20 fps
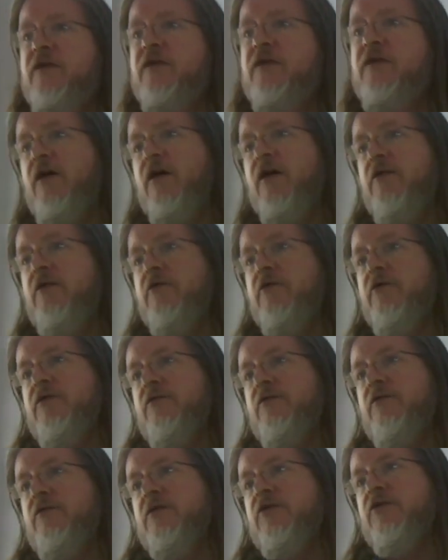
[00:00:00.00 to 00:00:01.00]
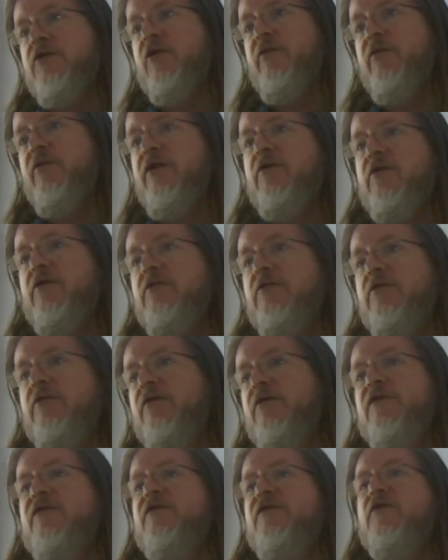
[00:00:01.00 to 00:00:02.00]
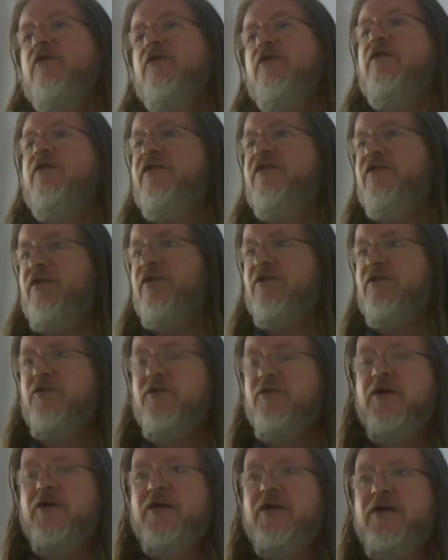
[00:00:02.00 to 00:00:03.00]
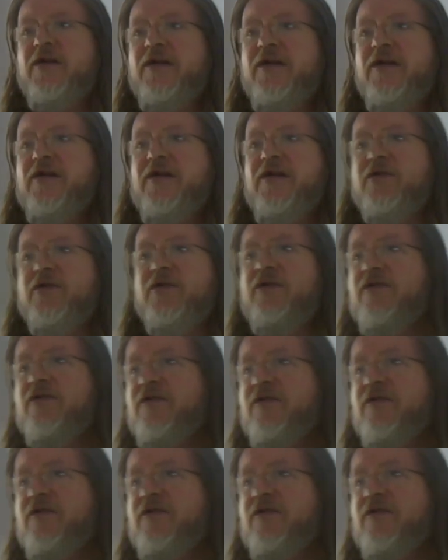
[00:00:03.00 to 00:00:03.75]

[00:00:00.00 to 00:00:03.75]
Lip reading: say hello to Bobby. No, it's not the last thing to do, but